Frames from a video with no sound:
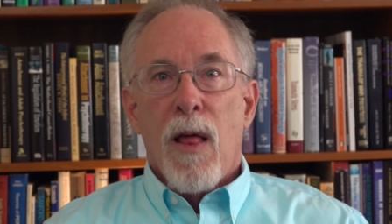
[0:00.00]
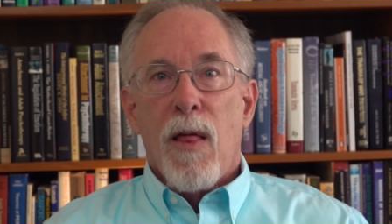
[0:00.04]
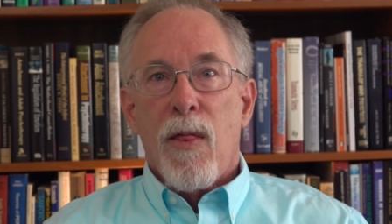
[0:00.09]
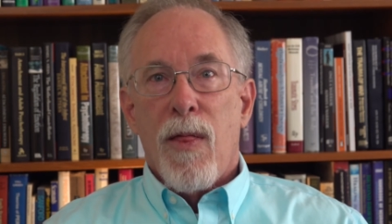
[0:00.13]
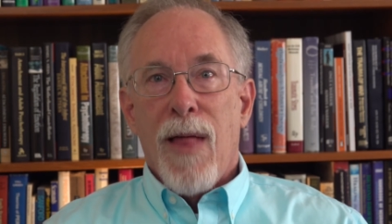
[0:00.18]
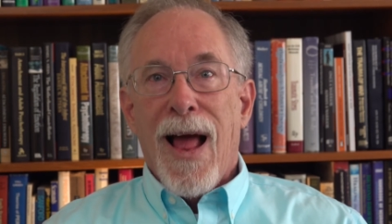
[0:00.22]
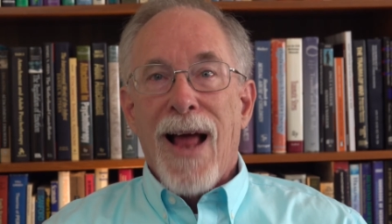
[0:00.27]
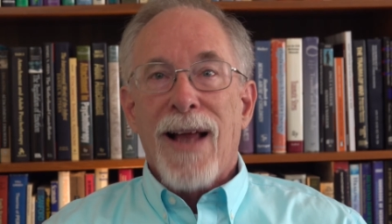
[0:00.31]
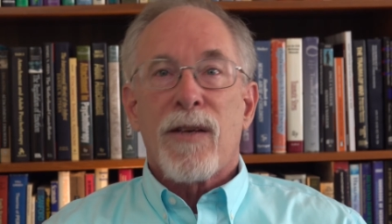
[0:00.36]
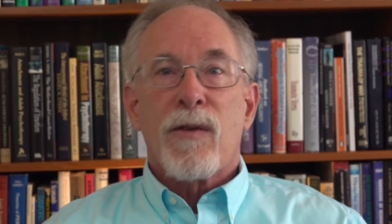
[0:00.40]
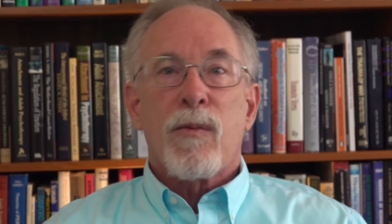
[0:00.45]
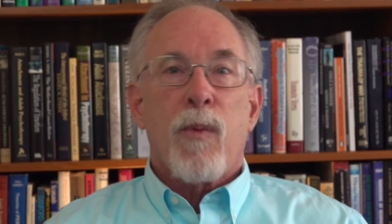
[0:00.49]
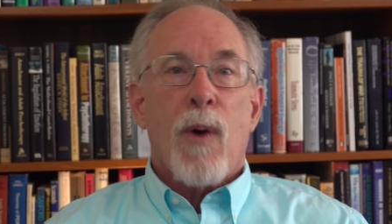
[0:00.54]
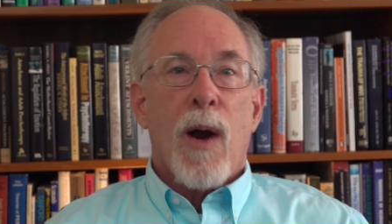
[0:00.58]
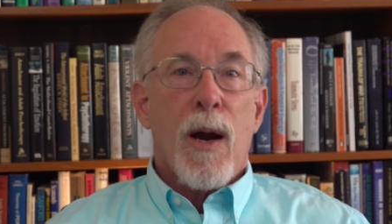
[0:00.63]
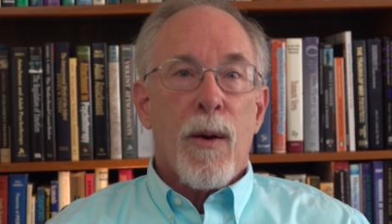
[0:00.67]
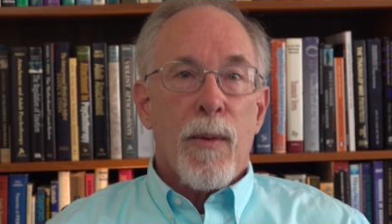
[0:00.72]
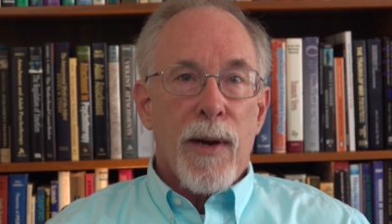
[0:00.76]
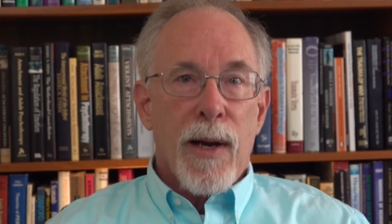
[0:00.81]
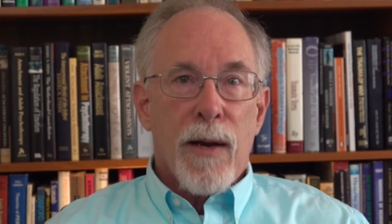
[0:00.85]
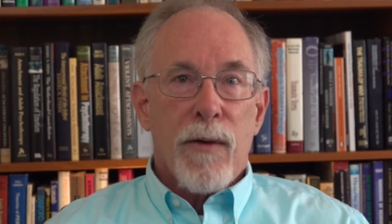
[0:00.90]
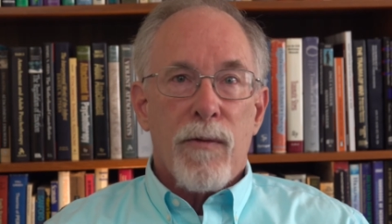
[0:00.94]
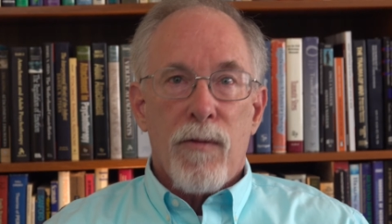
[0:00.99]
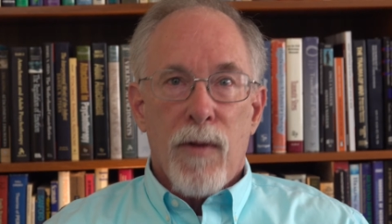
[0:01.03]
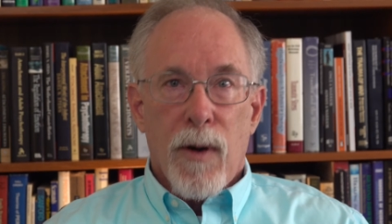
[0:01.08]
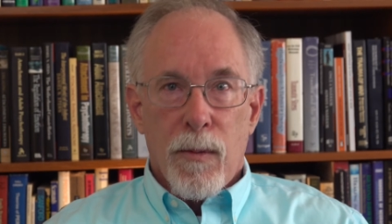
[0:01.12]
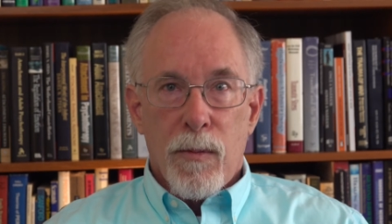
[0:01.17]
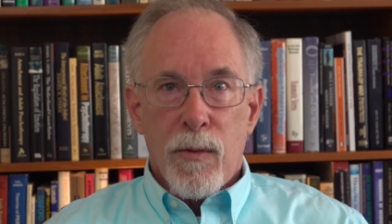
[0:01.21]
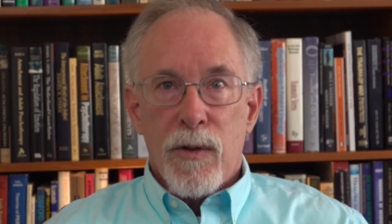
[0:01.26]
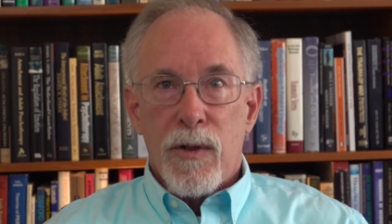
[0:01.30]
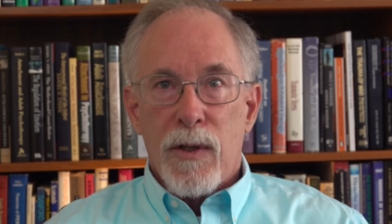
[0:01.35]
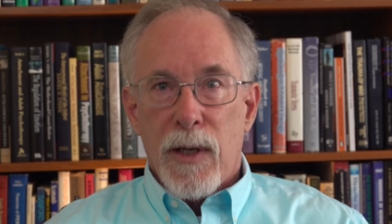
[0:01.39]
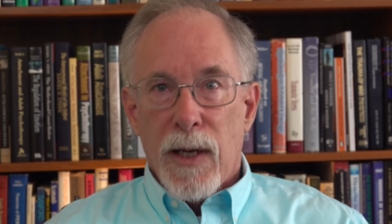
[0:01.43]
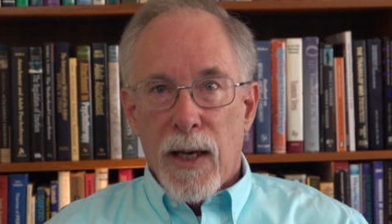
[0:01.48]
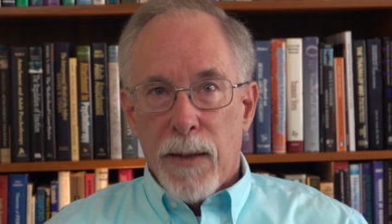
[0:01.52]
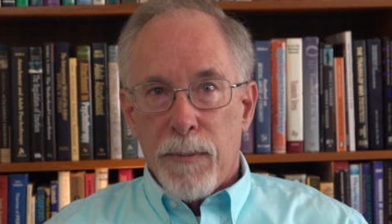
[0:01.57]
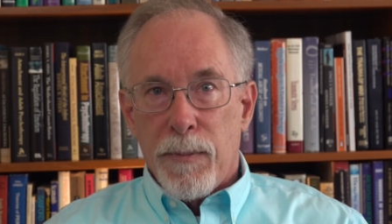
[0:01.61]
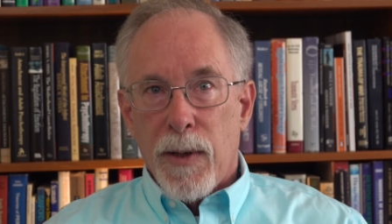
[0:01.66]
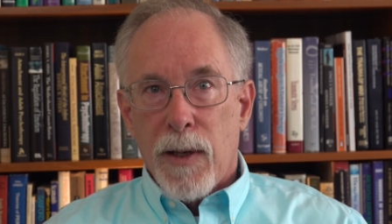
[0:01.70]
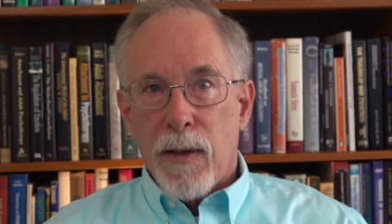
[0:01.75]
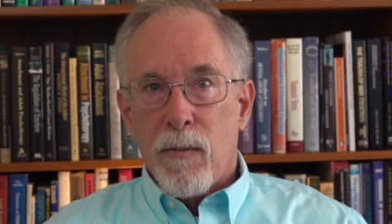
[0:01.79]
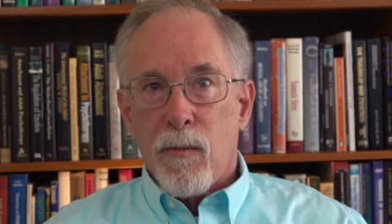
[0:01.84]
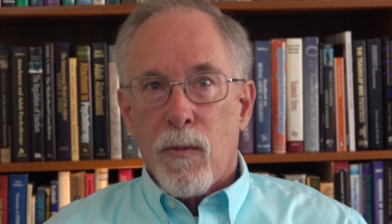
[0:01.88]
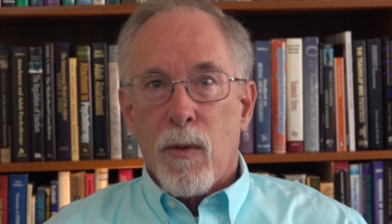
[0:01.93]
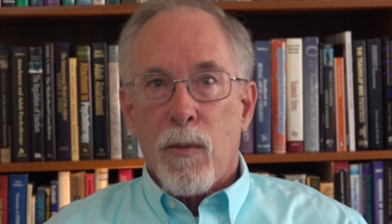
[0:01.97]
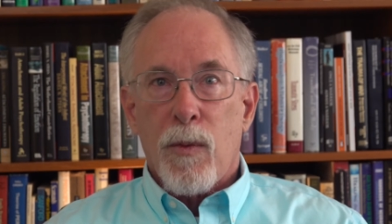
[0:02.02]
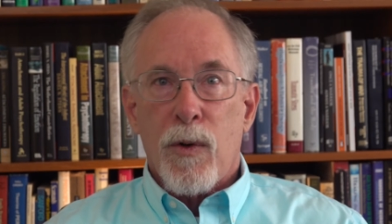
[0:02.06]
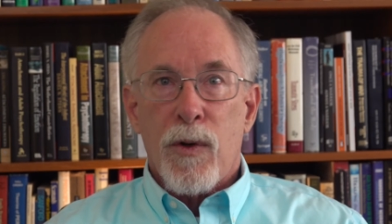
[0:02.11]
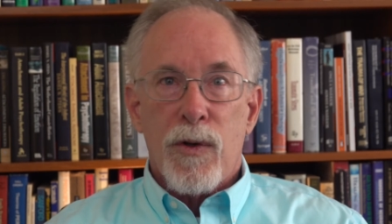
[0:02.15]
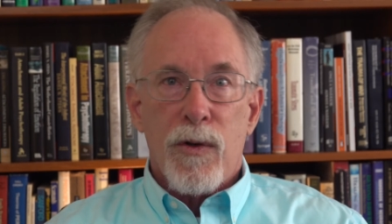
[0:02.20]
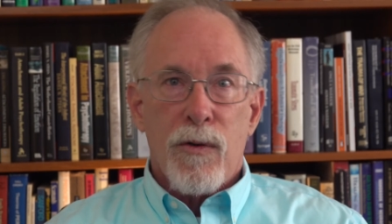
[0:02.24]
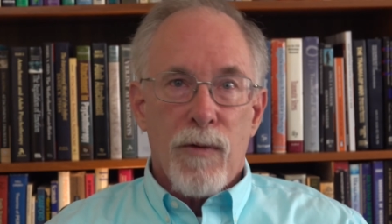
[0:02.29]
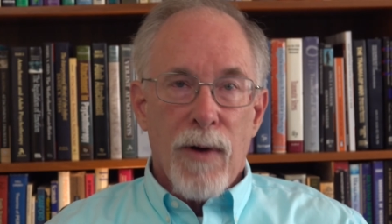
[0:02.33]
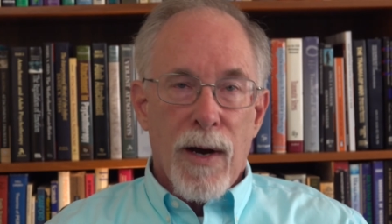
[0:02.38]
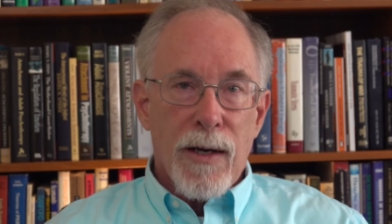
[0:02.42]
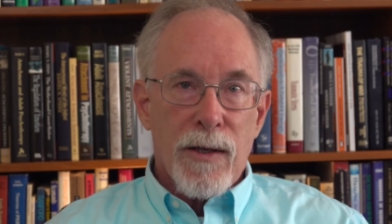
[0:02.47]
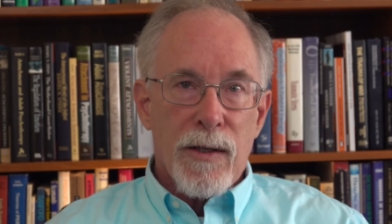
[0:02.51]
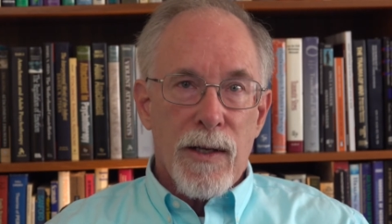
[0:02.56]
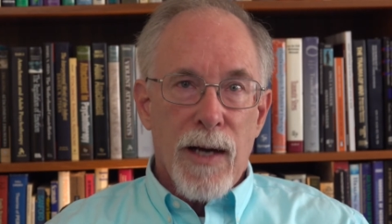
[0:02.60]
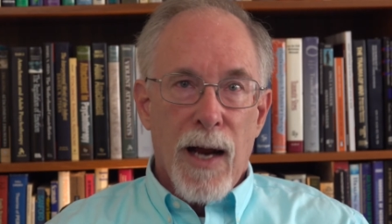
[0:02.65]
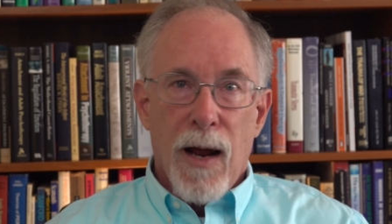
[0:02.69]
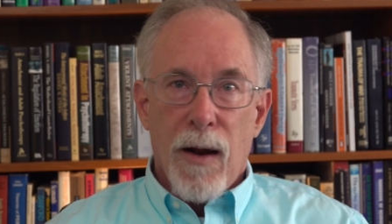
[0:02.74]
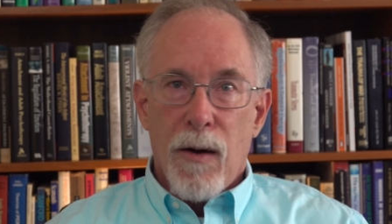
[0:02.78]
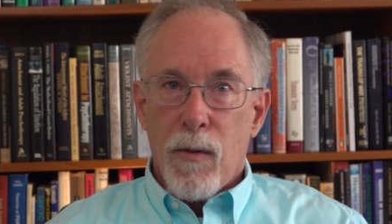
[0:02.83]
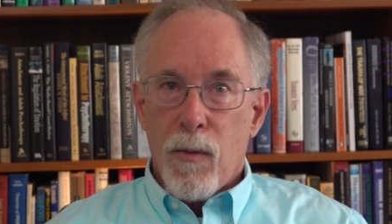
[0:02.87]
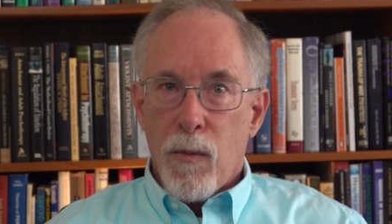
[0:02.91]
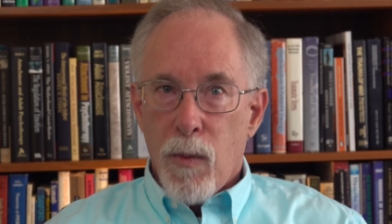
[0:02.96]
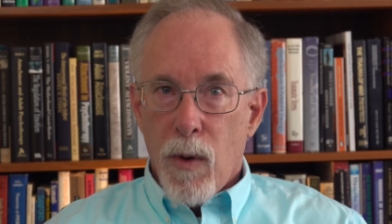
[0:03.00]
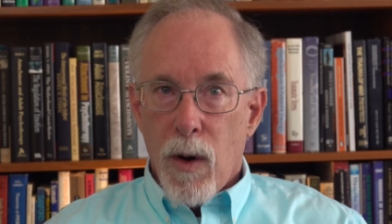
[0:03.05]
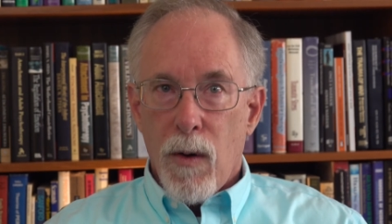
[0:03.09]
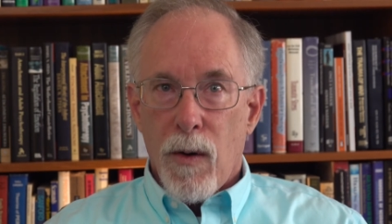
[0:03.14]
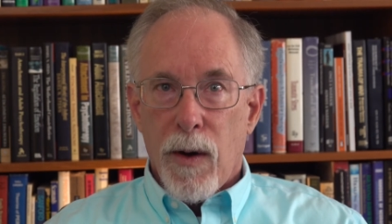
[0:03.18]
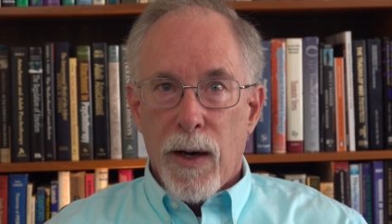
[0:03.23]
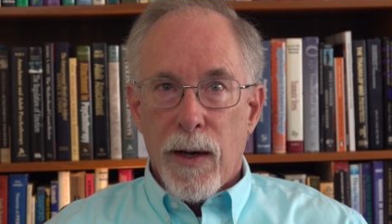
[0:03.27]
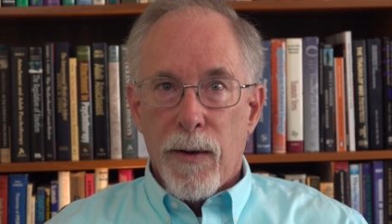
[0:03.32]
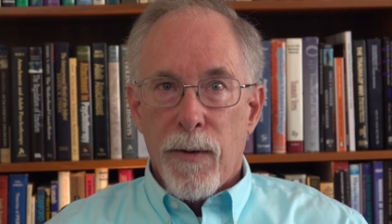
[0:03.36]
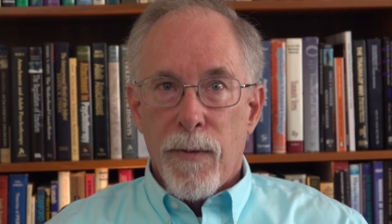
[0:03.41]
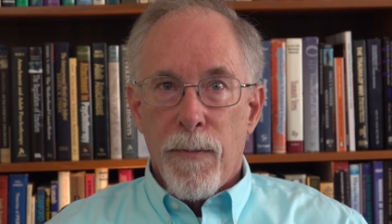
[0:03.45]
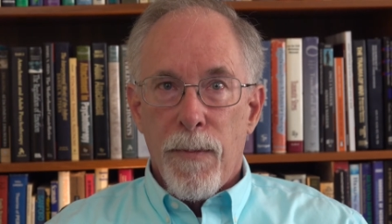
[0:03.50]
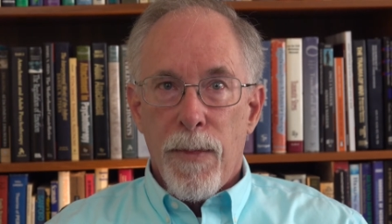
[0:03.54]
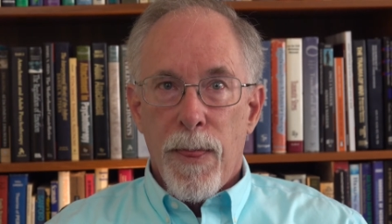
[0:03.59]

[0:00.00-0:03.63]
That's why we have trouble sleeping when we're stressed out or worried.